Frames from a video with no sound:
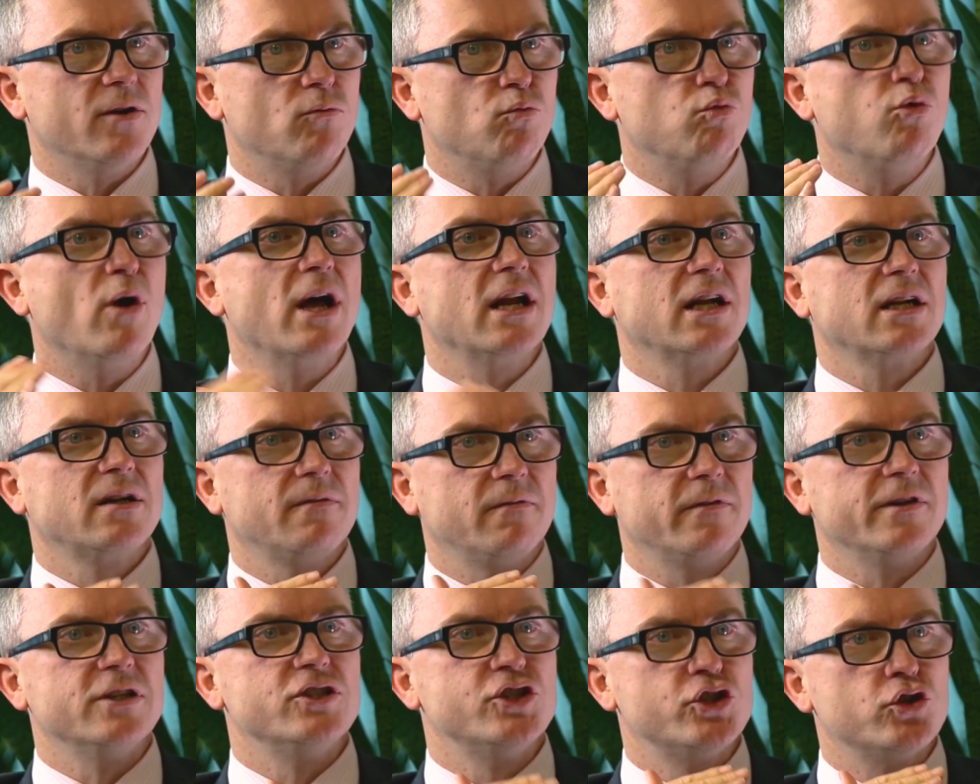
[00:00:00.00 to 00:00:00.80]
in a
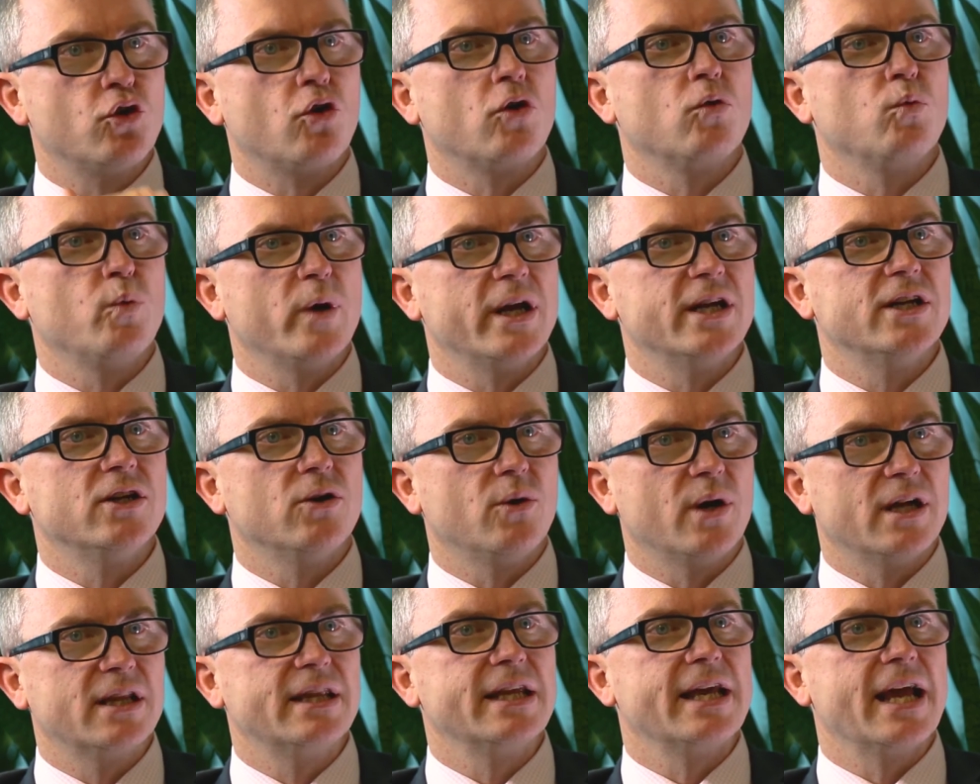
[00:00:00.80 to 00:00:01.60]
relatively short
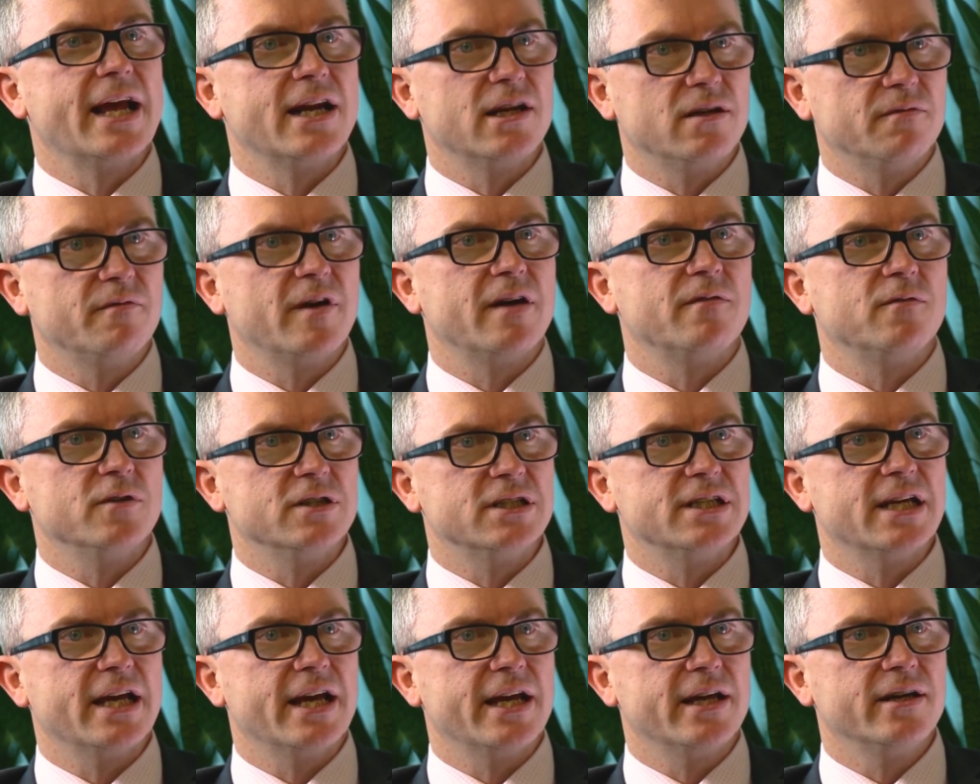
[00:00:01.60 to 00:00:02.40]
window at the end of
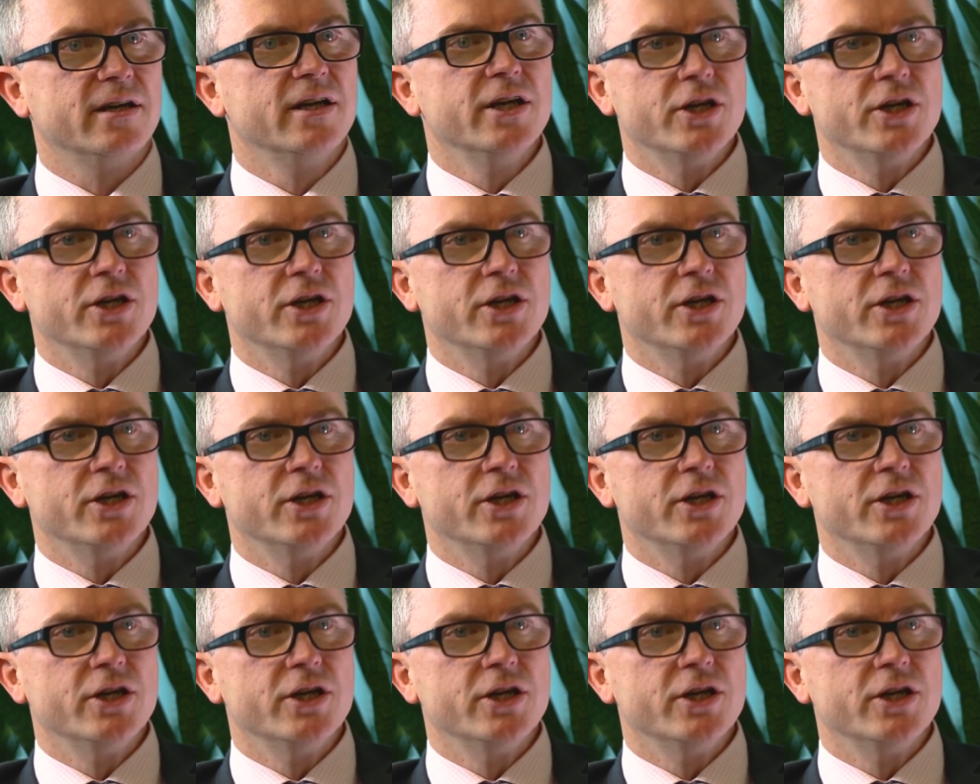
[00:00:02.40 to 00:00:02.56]
every day.